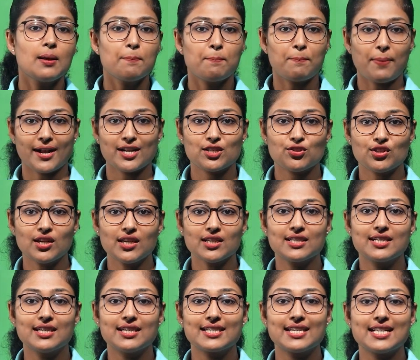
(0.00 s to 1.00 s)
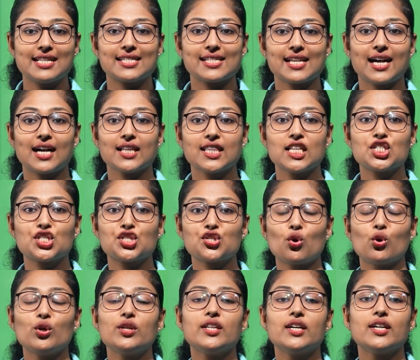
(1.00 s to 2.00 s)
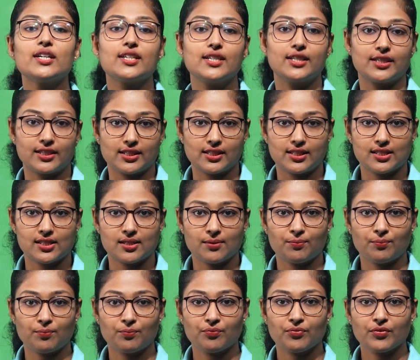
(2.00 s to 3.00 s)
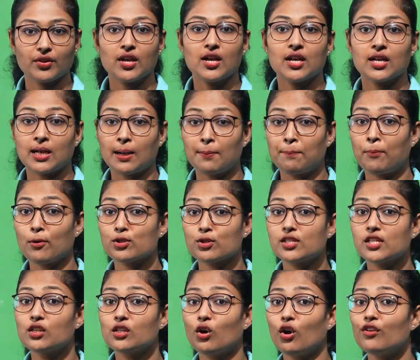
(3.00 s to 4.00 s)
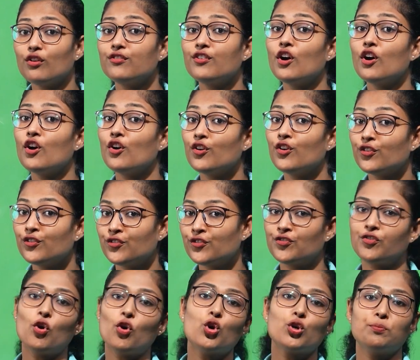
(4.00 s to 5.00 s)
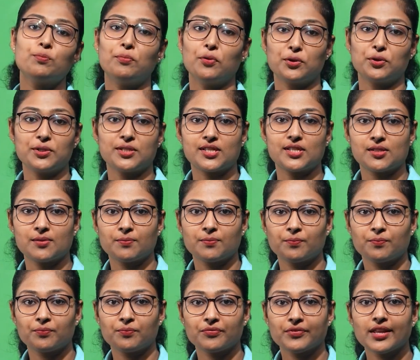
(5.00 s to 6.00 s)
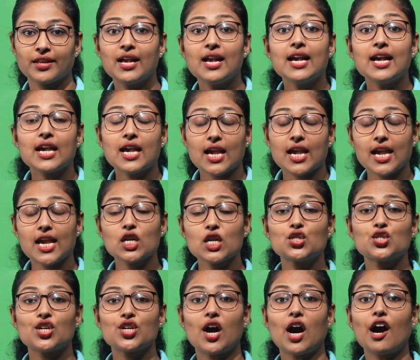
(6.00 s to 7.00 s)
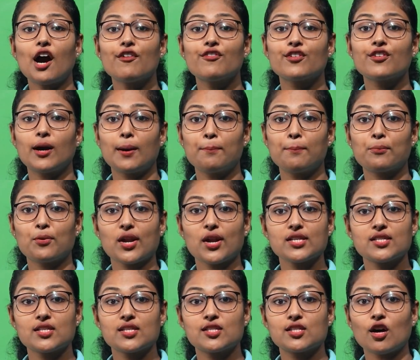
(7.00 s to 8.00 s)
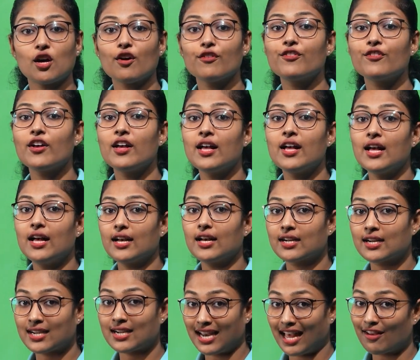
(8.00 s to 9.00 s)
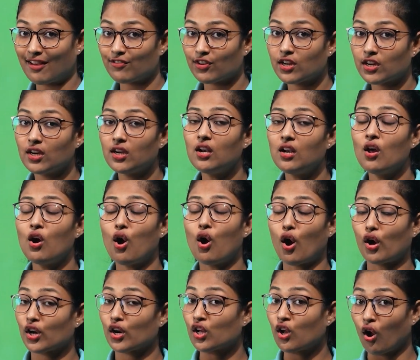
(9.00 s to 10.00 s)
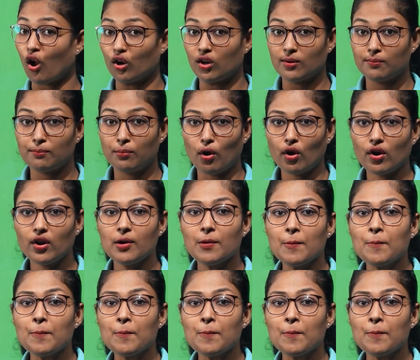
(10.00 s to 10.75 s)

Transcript: Pectoral girdles are the shoulder girdles, composing of 4 bones. Each half comprises of a clavicle or a collarbone,